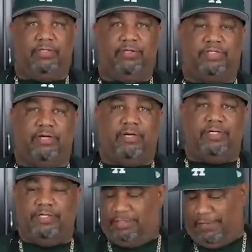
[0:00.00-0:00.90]
You see all of
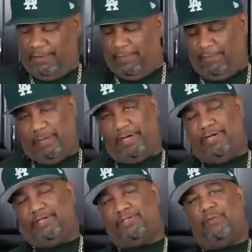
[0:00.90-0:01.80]
this? Man,
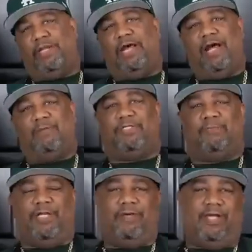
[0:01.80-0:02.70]
and there's so many options, man.